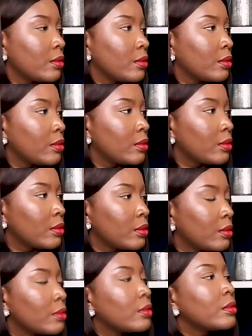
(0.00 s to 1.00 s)

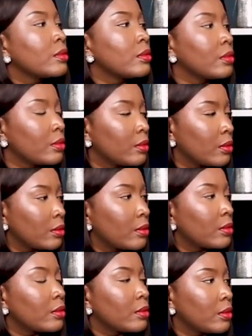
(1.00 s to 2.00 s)

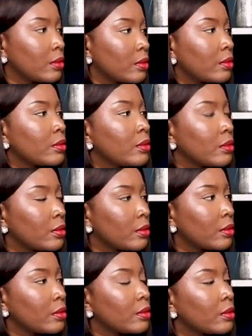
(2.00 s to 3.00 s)

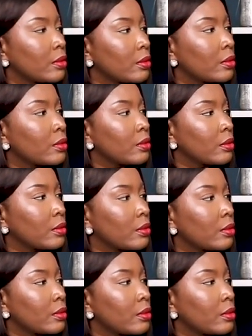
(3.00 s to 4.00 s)

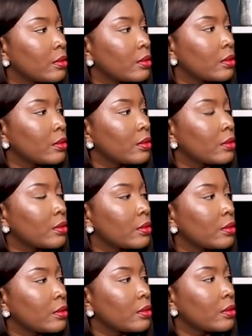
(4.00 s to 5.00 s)

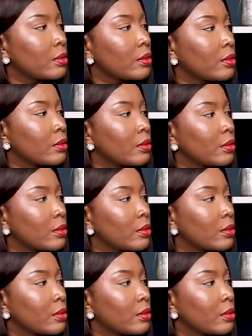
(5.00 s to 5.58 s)
(not speaking)